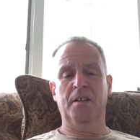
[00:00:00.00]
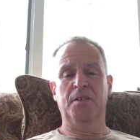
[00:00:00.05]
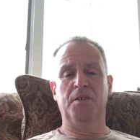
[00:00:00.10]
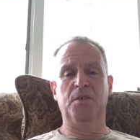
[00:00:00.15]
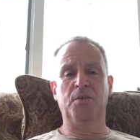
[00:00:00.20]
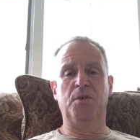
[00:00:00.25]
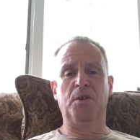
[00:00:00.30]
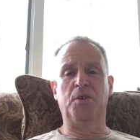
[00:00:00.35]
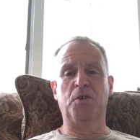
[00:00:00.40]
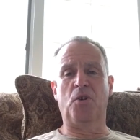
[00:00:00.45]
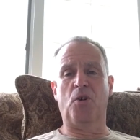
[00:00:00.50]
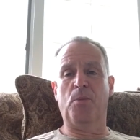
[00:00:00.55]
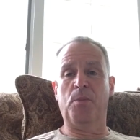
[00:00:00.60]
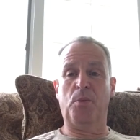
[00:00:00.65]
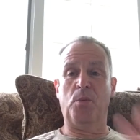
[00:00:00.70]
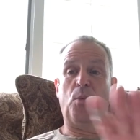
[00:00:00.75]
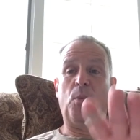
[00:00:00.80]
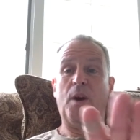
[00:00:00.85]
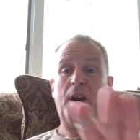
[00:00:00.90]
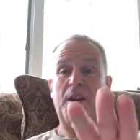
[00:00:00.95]
to
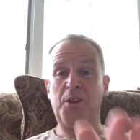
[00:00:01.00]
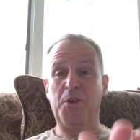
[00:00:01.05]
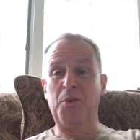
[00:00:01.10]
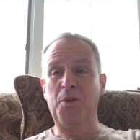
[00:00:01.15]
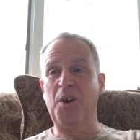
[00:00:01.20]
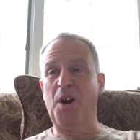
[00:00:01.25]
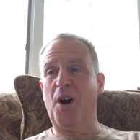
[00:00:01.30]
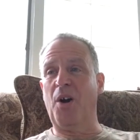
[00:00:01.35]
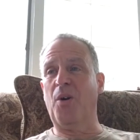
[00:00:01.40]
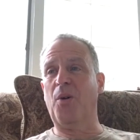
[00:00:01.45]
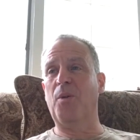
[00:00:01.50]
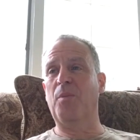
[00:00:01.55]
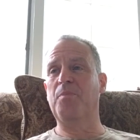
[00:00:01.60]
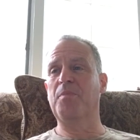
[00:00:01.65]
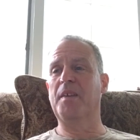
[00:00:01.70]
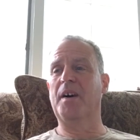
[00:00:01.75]
determine where you go.